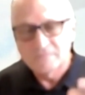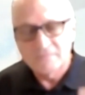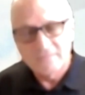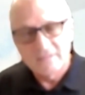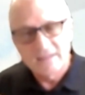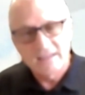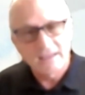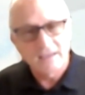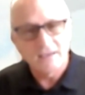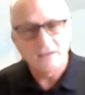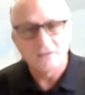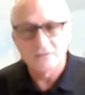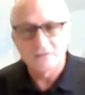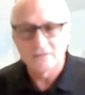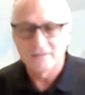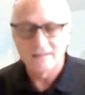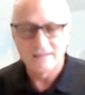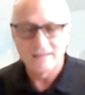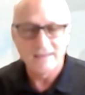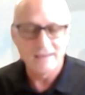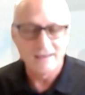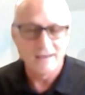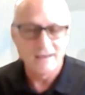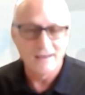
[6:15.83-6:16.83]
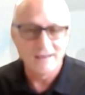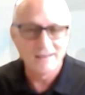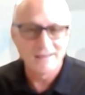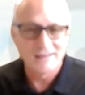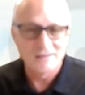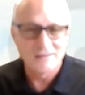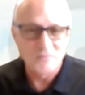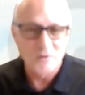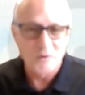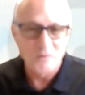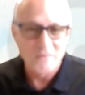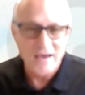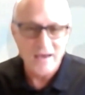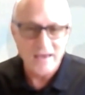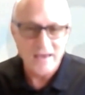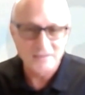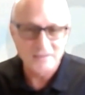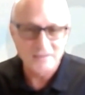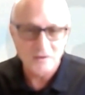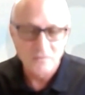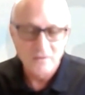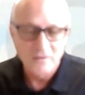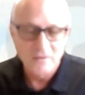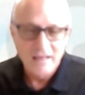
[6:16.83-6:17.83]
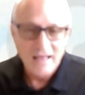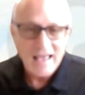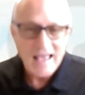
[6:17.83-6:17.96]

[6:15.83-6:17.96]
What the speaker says: killed the momentum.